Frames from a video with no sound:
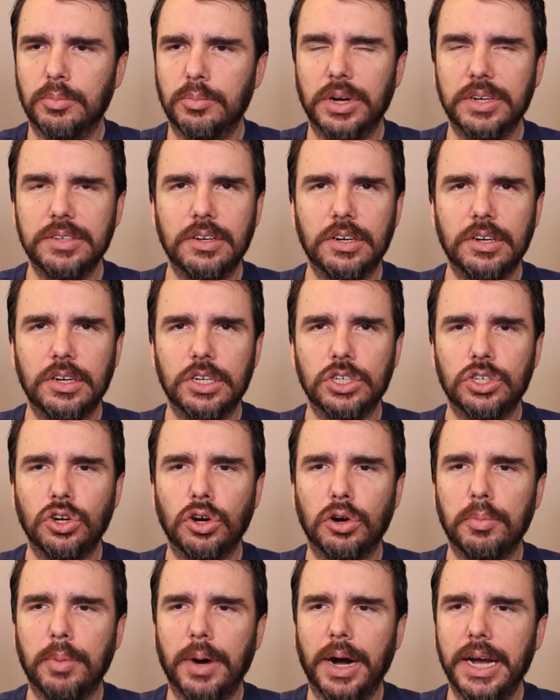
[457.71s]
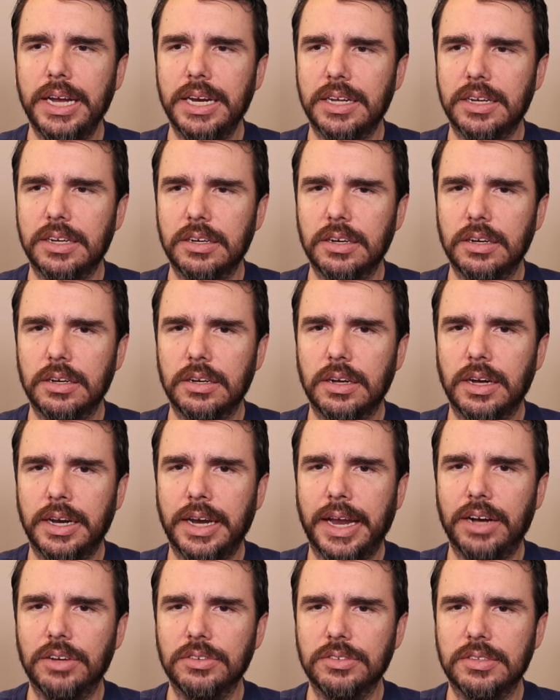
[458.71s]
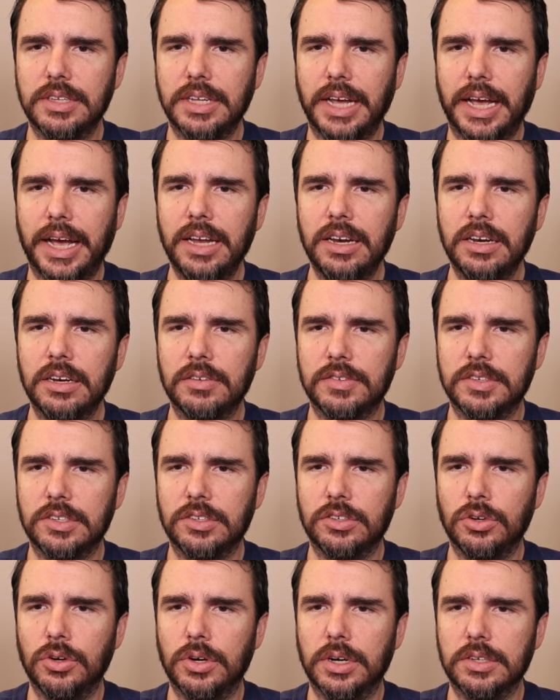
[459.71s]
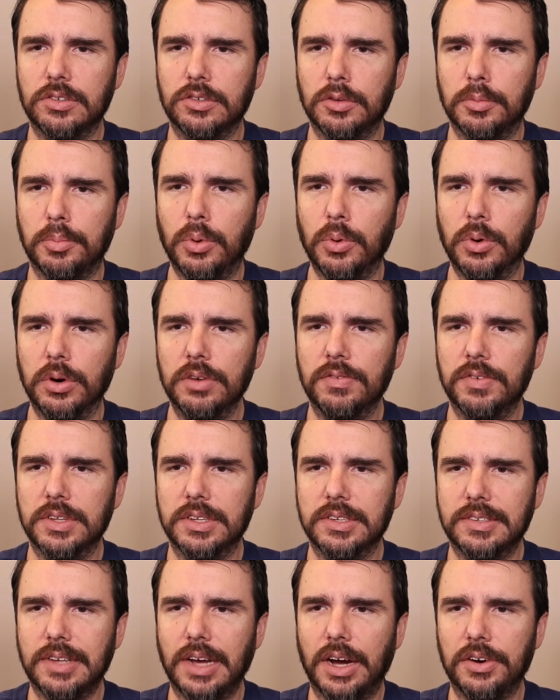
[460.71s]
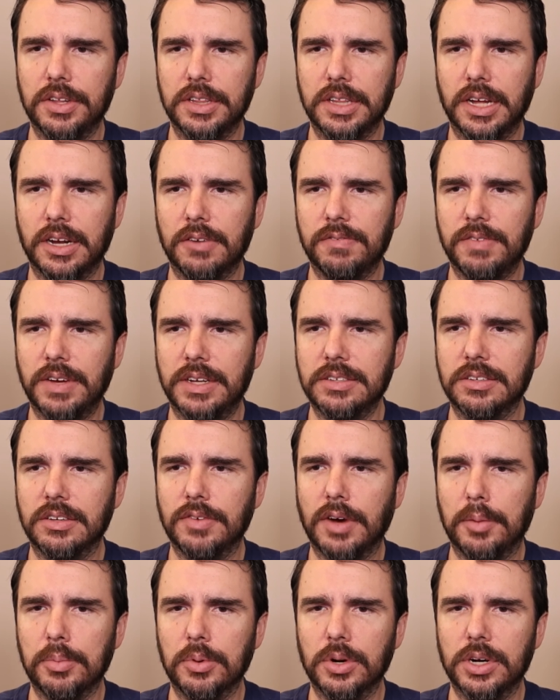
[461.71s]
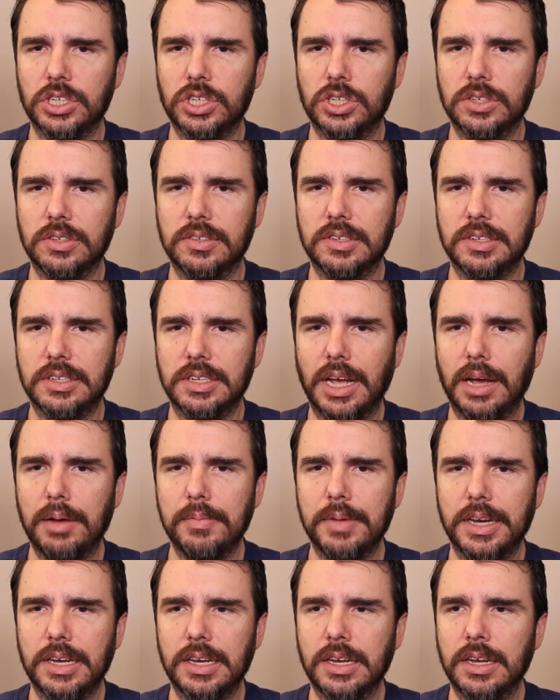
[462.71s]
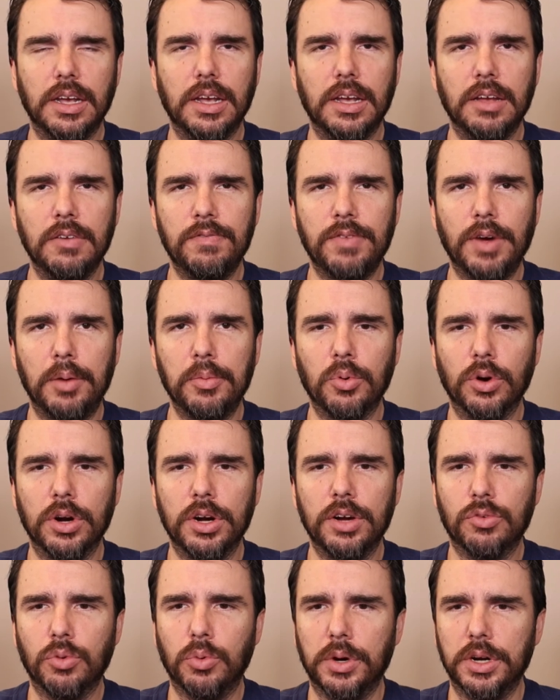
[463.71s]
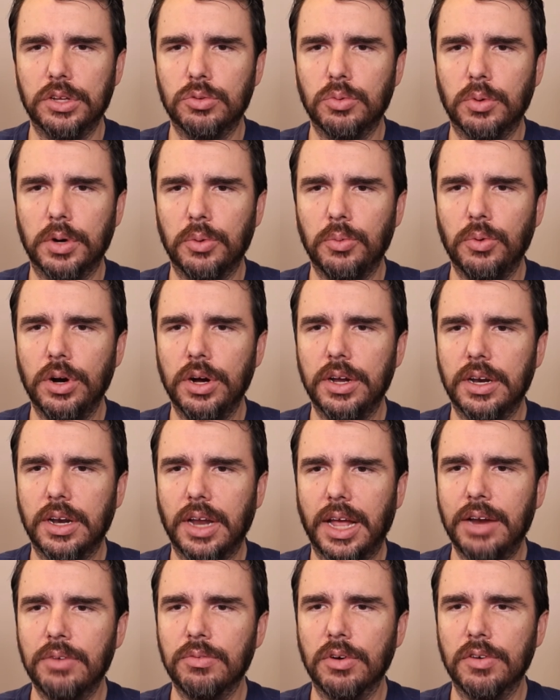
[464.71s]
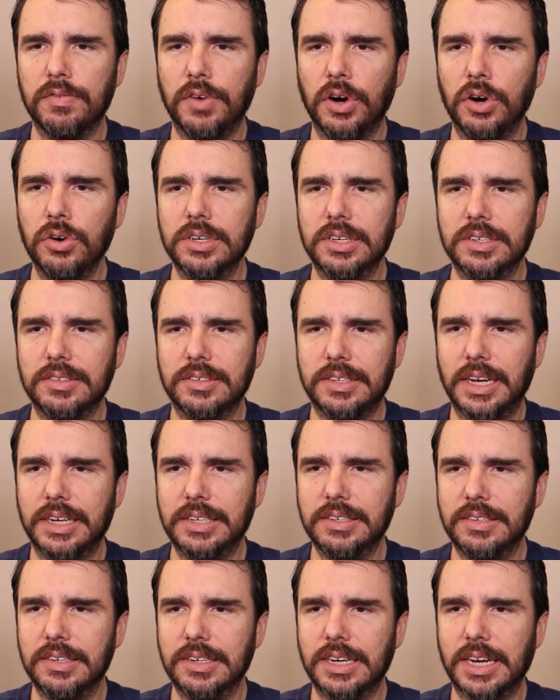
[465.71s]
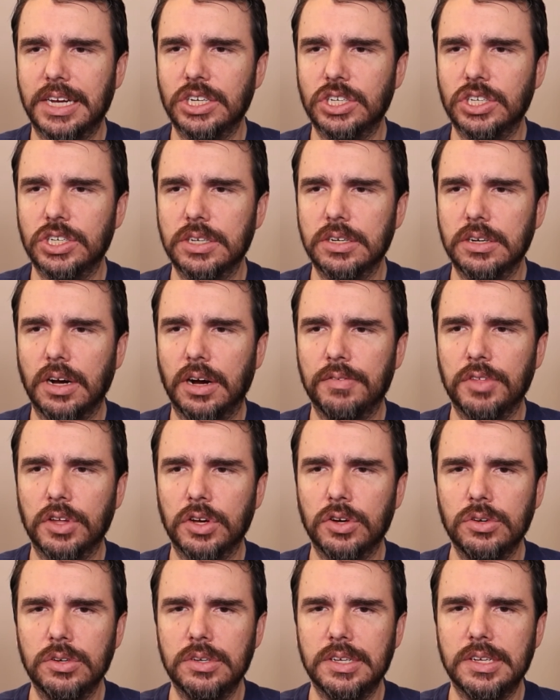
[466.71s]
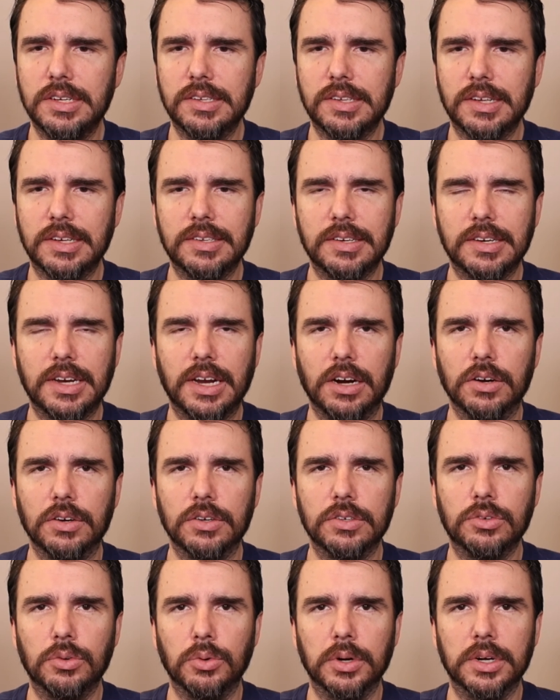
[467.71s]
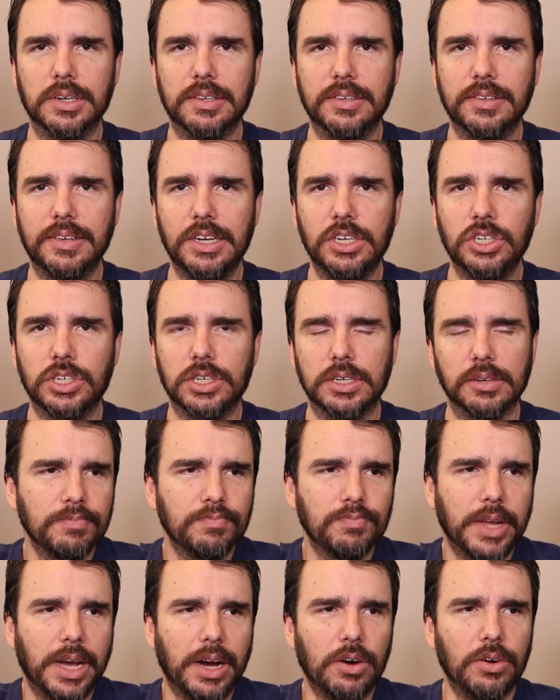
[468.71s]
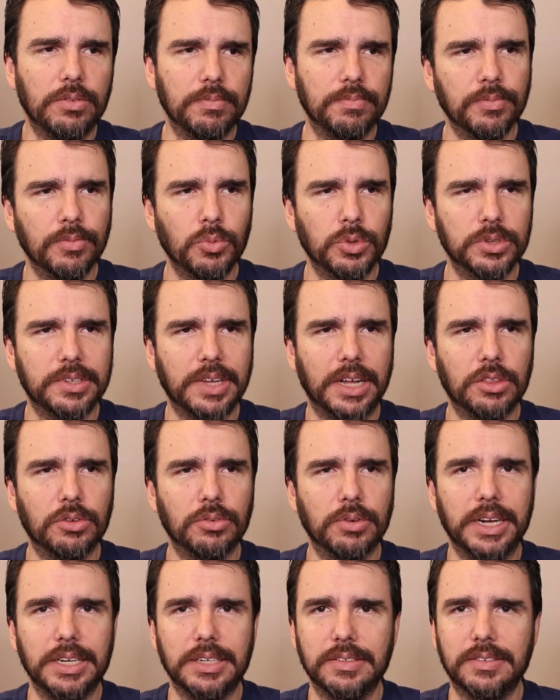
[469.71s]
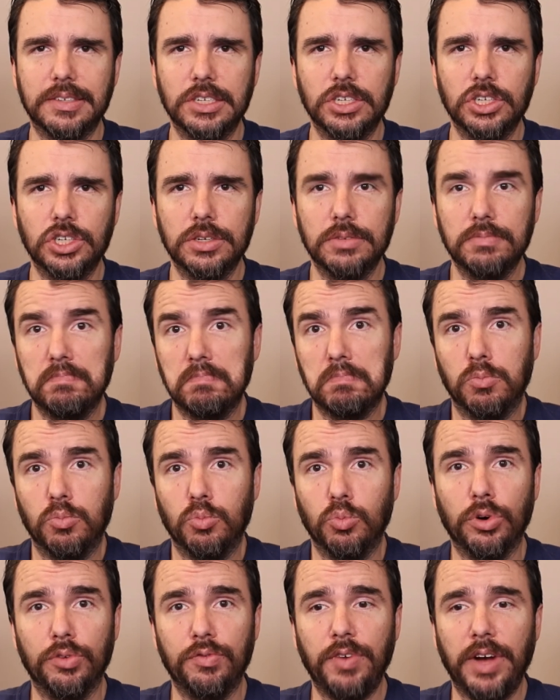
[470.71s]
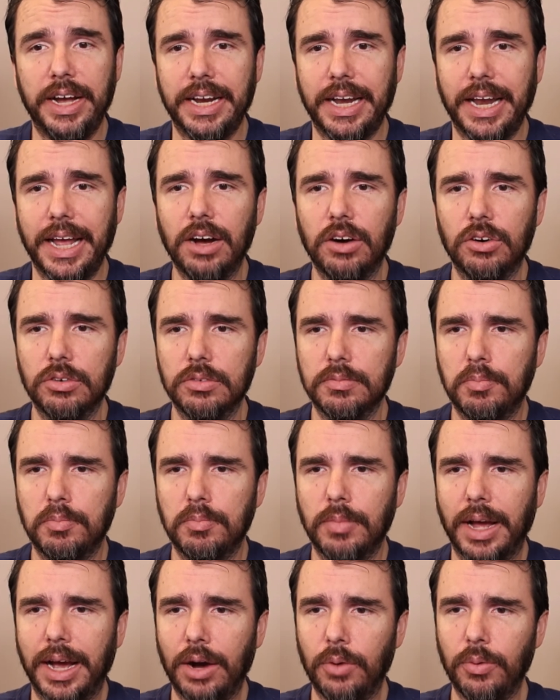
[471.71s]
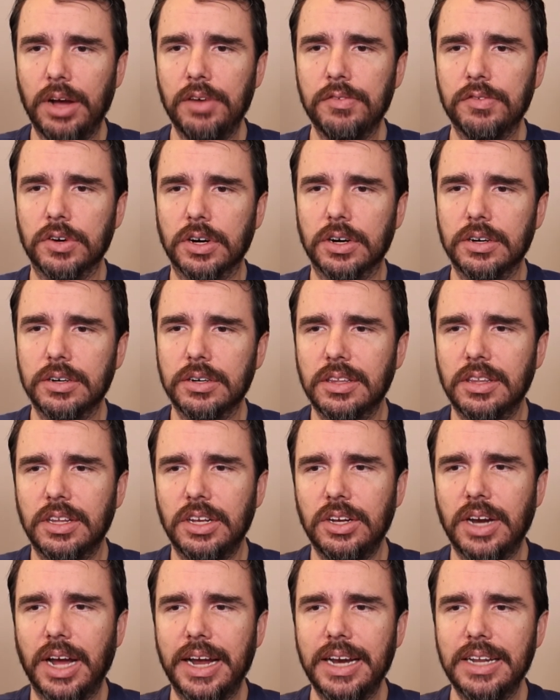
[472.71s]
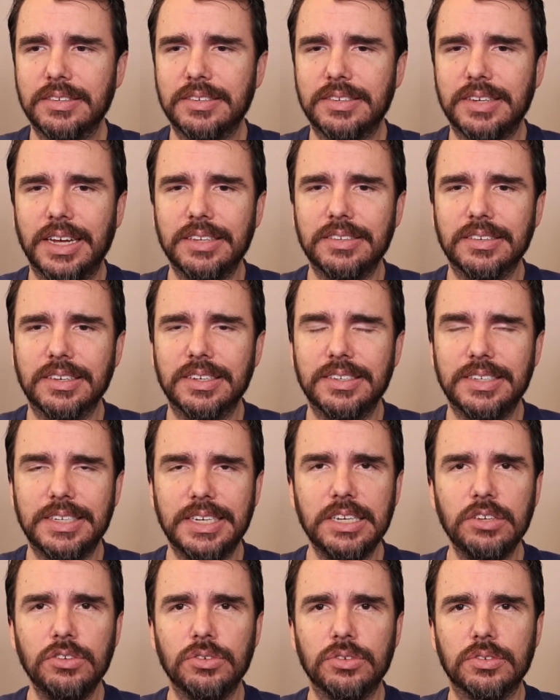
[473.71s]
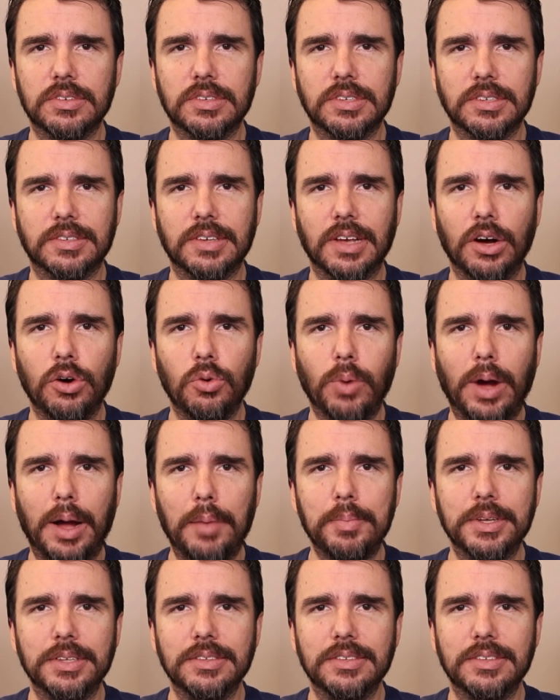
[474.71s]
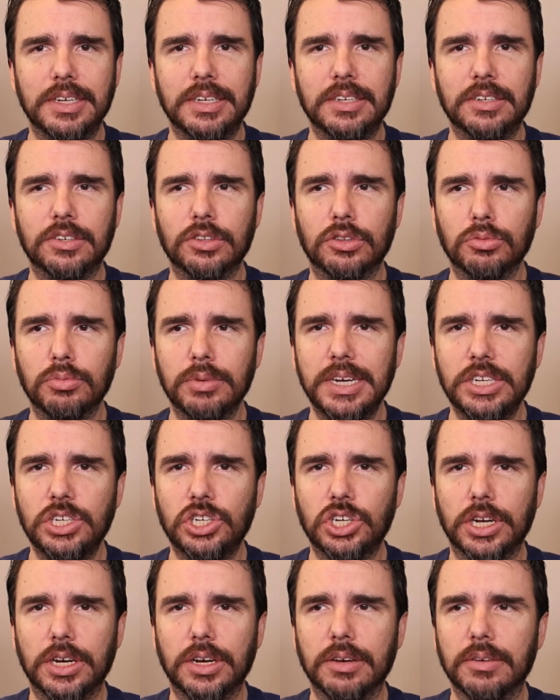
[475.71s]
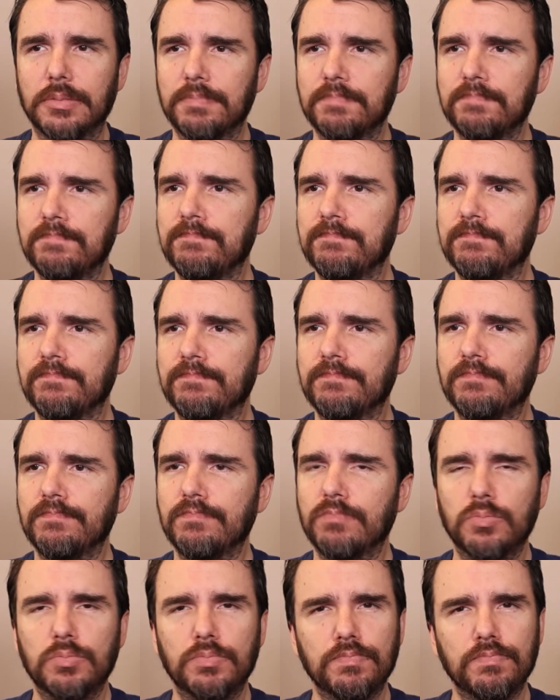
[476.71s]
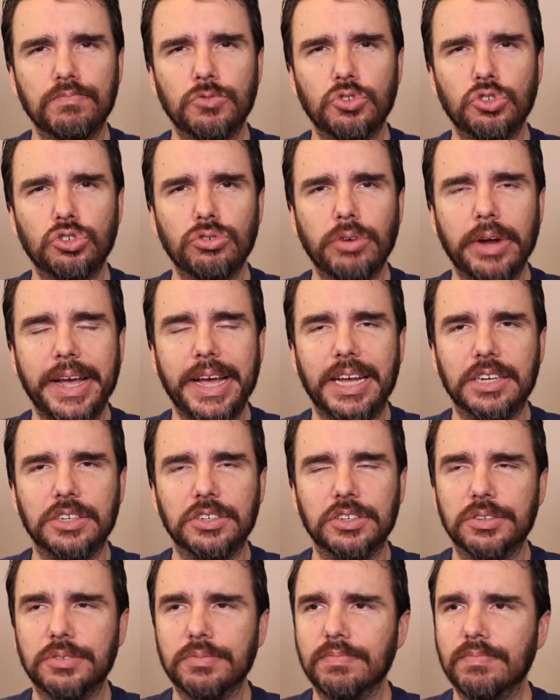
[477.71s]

President Joe Biden announced the end of his U S support for the Saudi-led offensive operations in Yemen in February of twenty twenty-one and revoked its designation of the Houthis as a terrorist organization. Now, was that the right decision? We'll find out. However, the United States continues to sell weapons into the region. Strange.